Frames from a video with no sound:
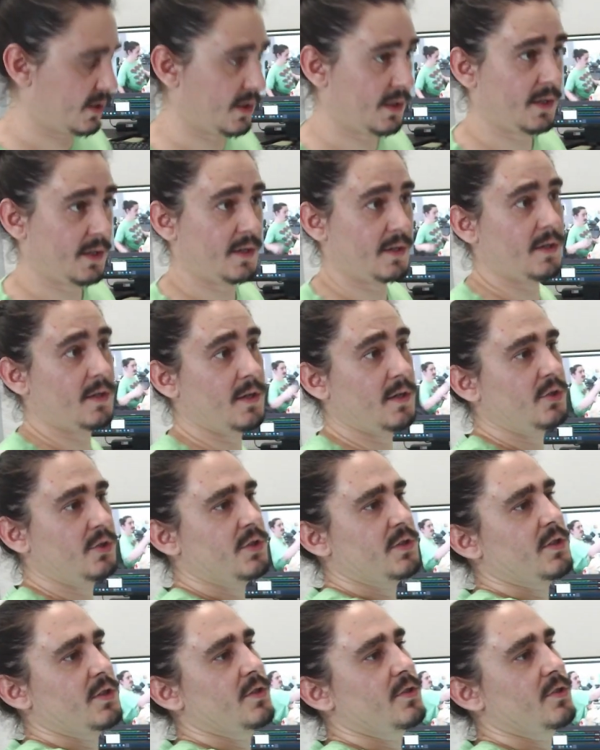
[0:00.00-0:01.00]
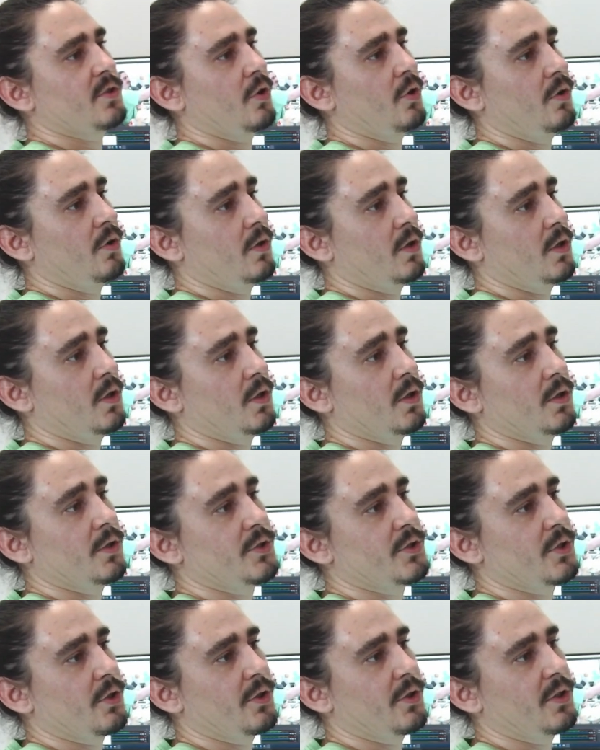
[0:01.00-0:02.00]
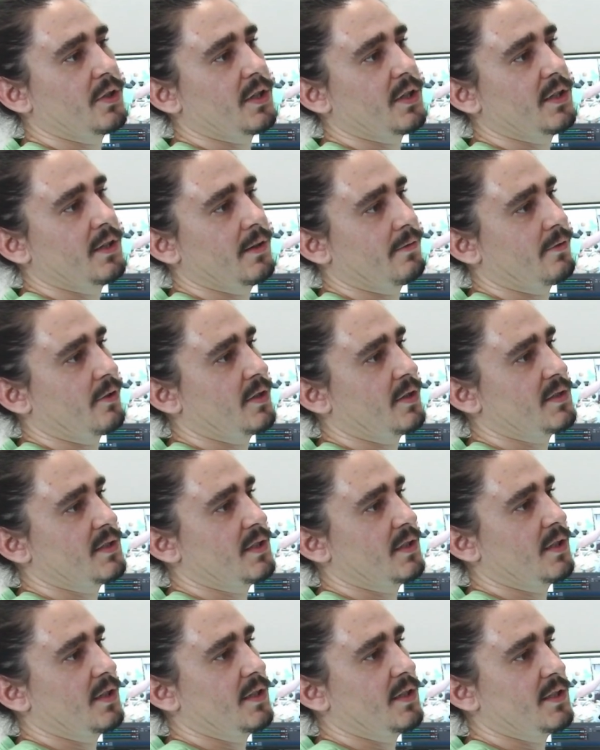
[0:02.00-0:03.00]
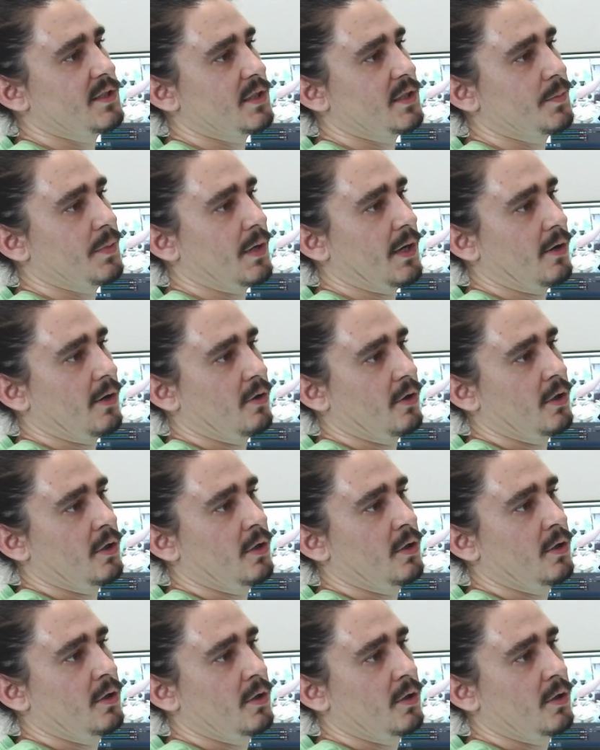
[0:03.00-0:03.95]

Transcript: and just to show you the difference in the DC power